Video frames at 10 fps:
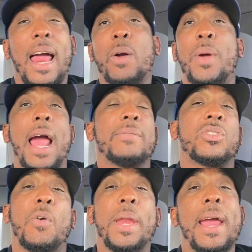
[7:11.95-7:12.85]
Like, we have
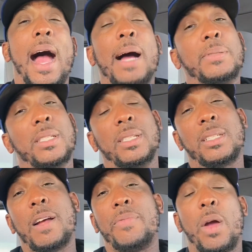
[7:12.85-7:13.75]
so many options and
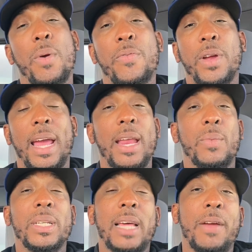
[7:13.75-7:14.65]
stuff that we forget
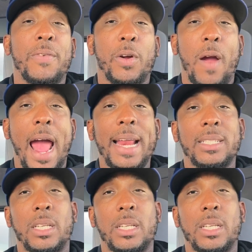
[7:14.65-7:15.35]
and we take for granted.